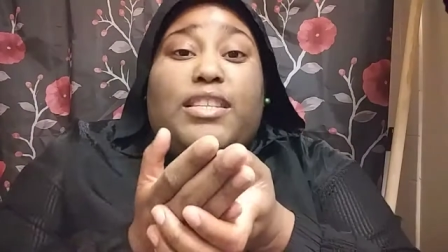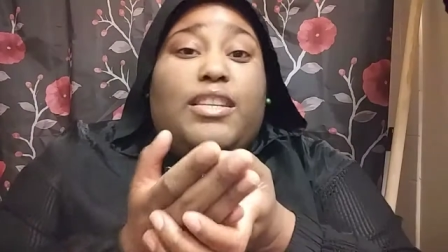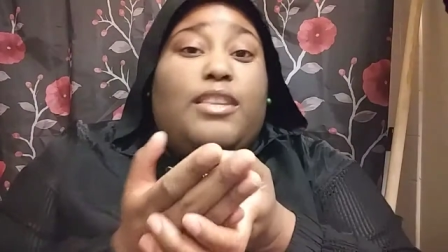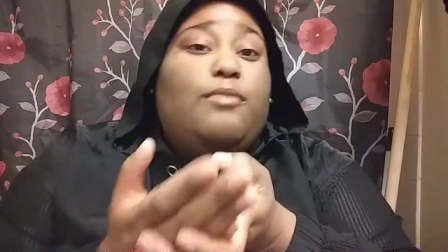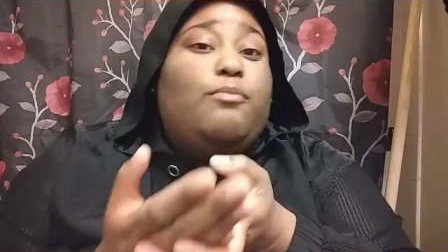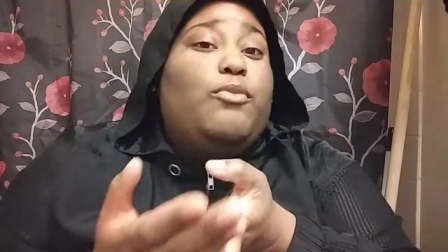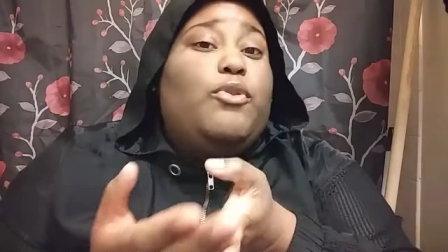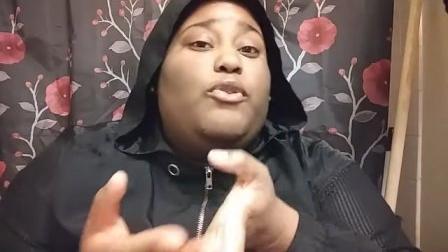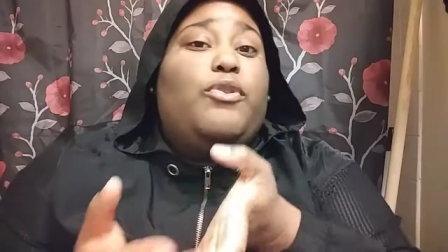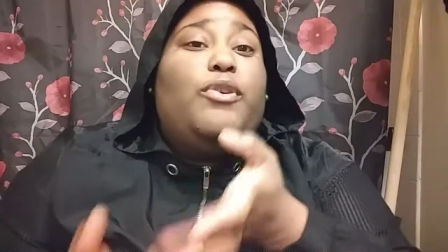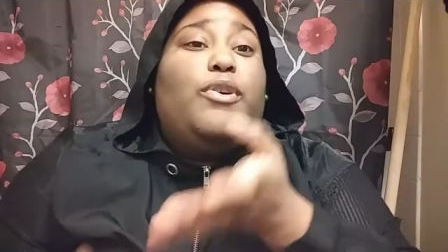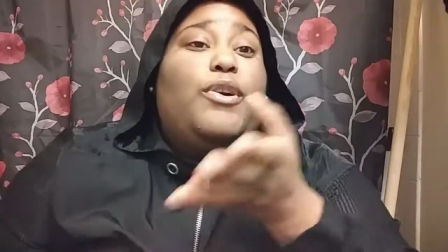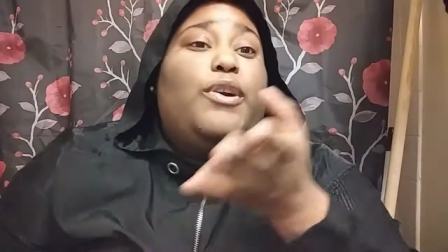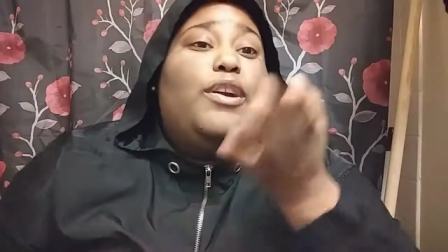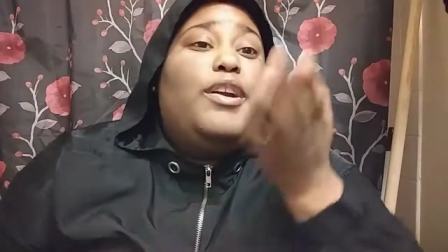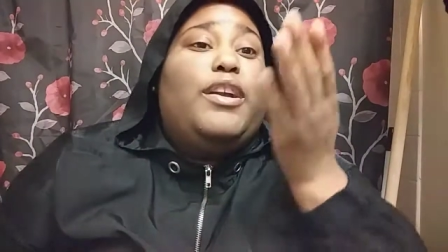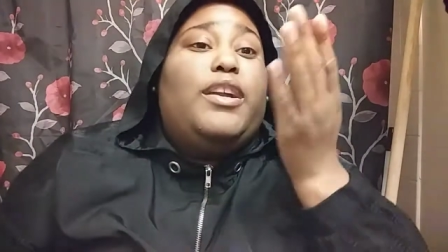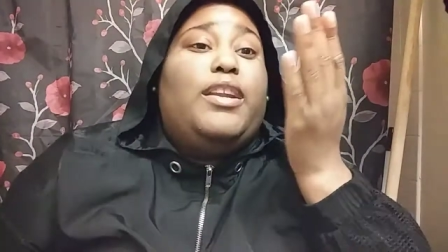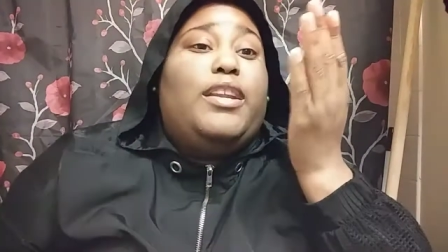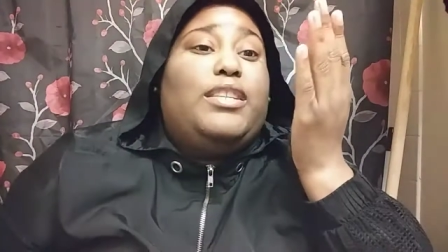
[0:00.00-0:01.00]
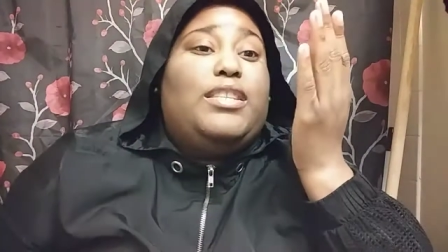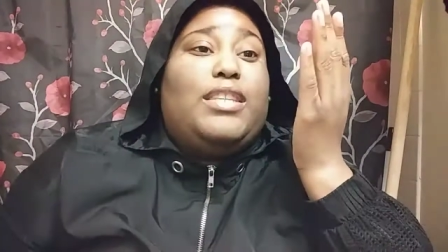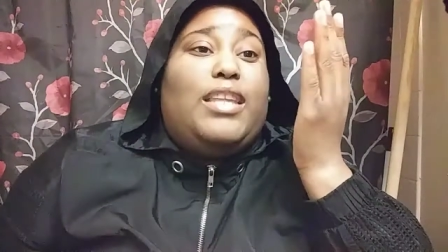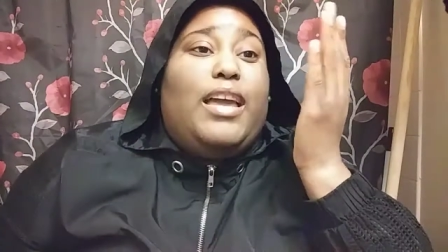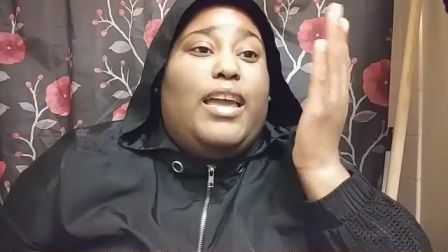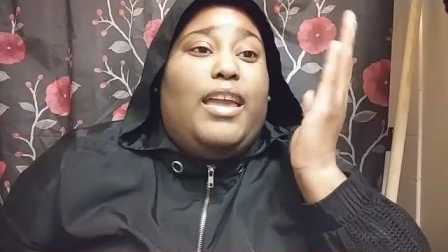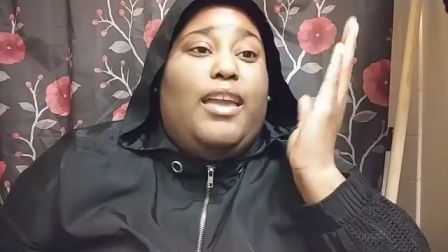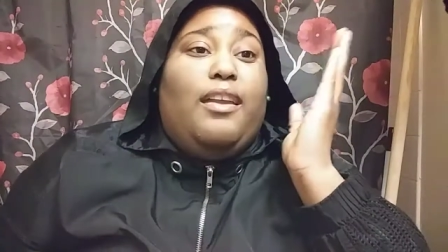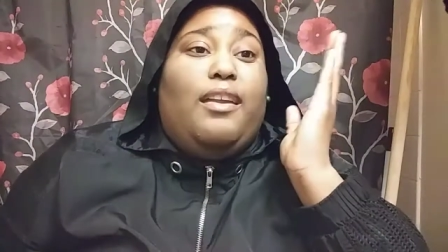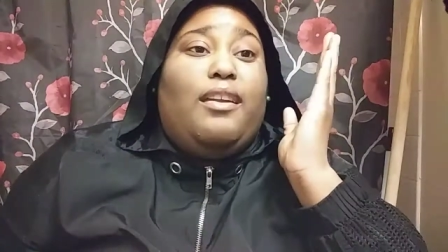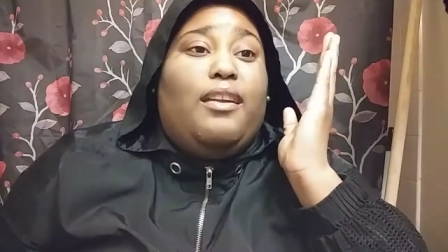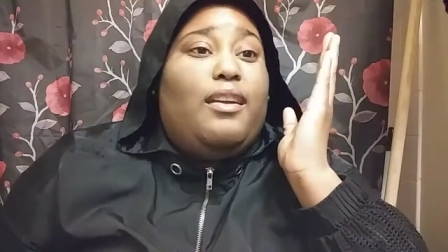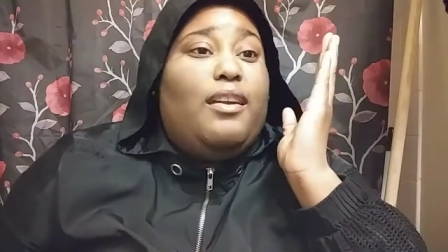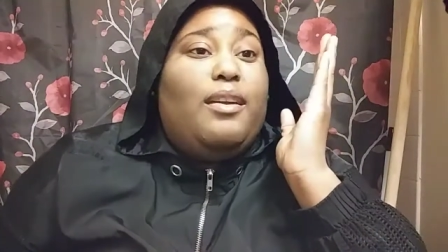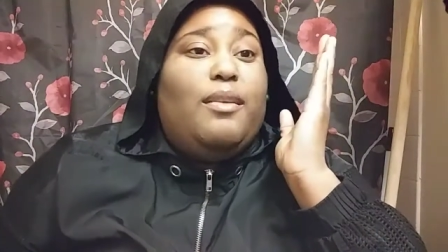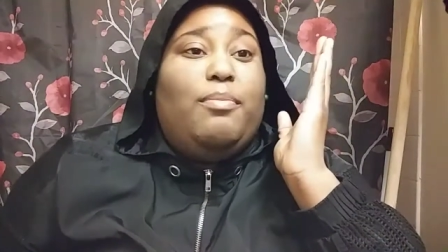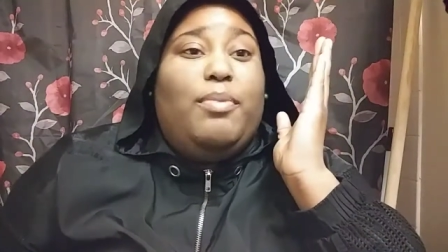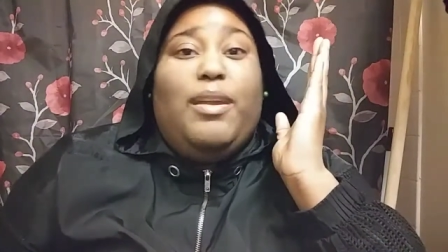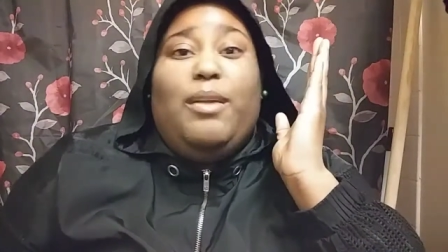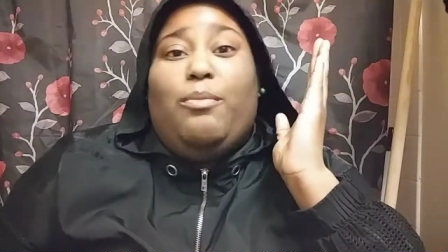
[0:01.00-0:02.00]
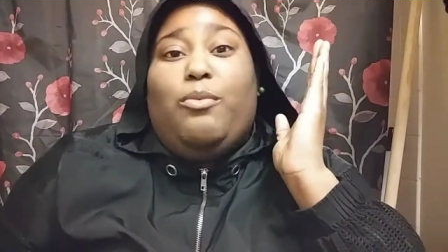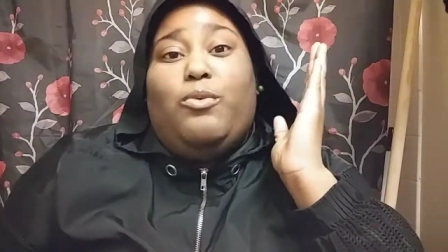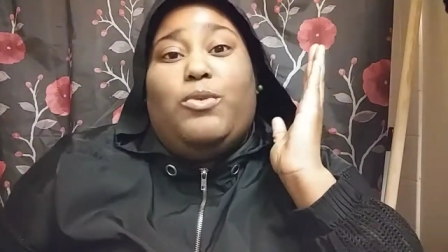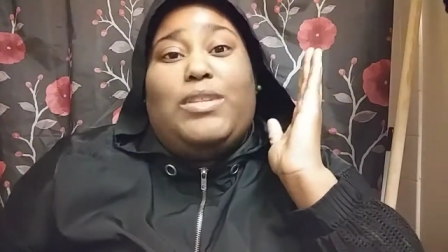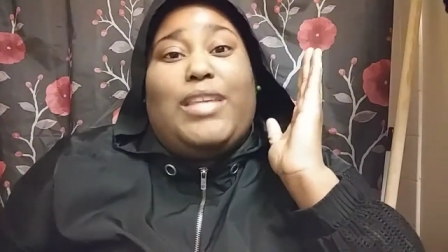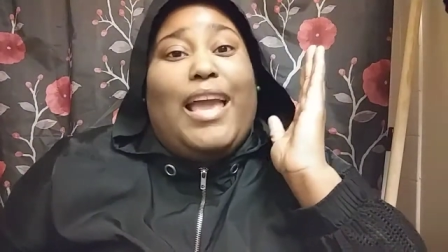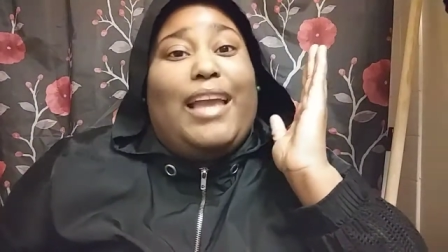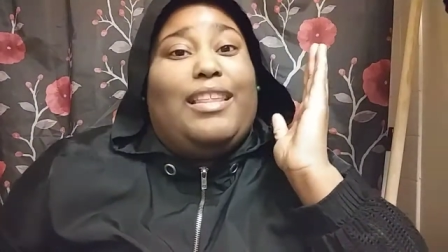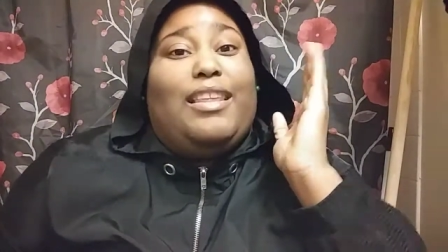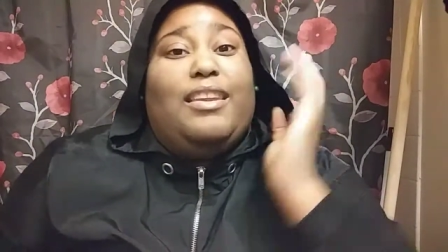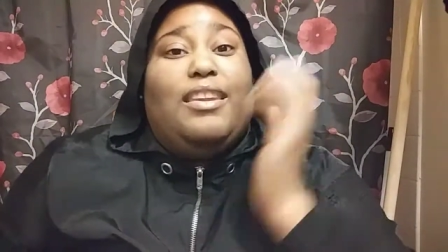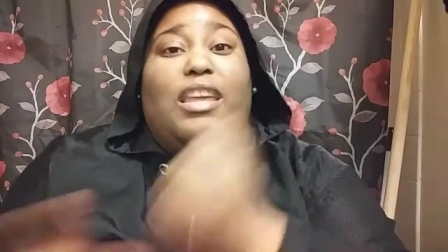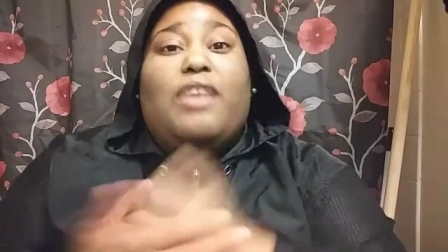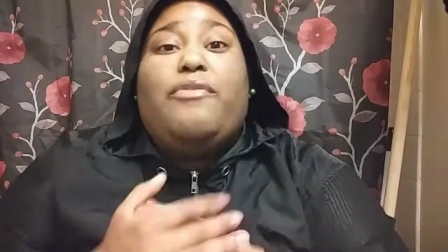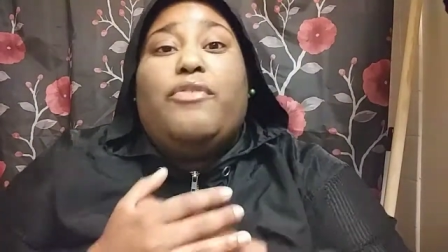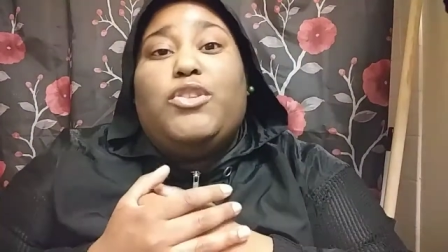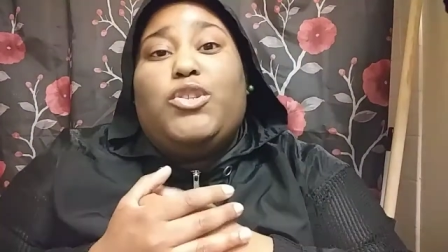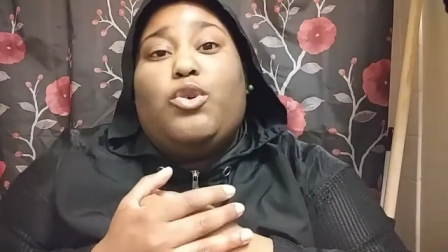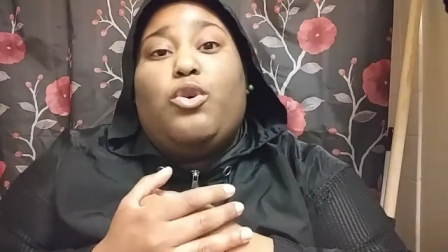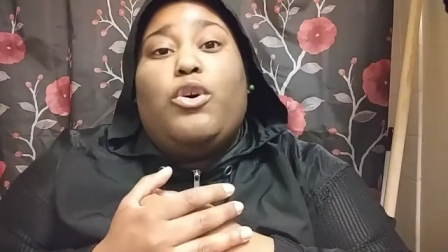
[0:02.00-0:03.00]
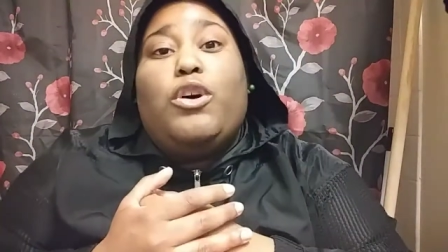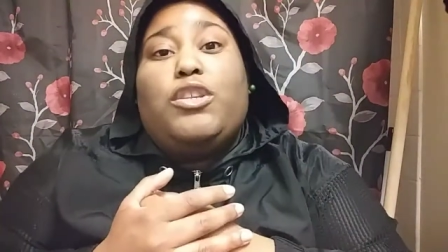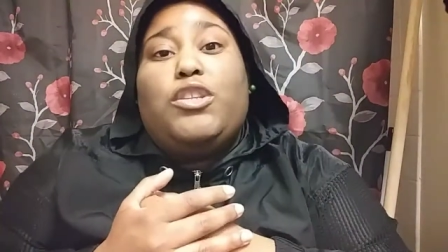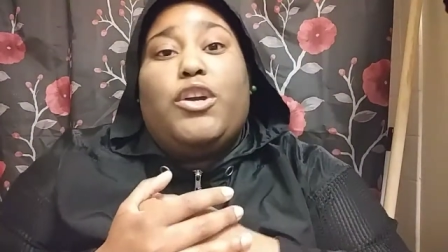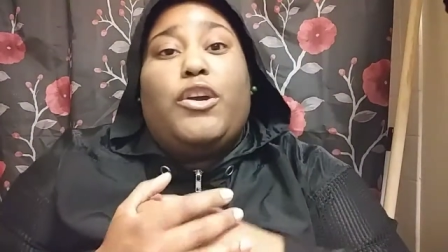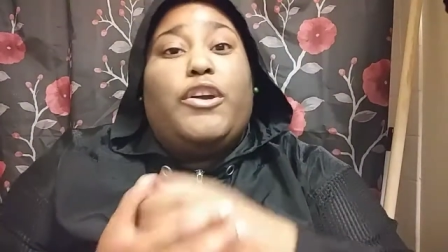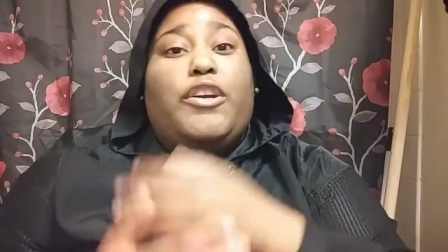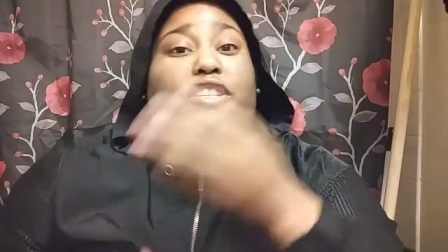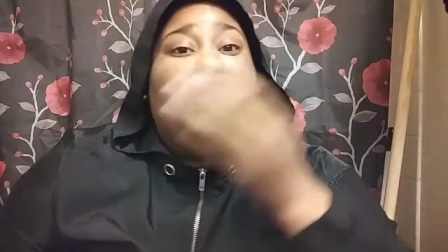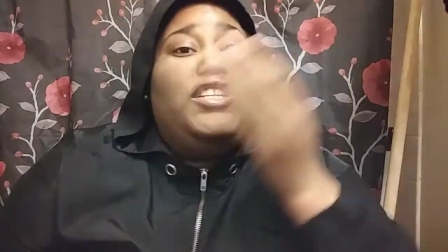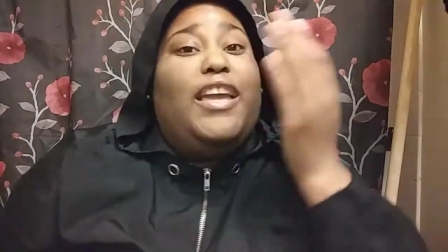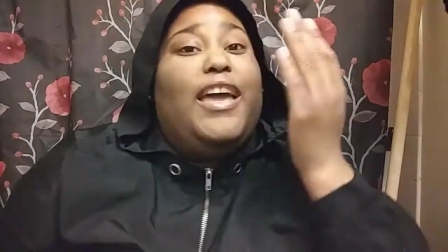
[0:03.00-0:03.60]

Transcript: anymore it's like people was acting different towards her she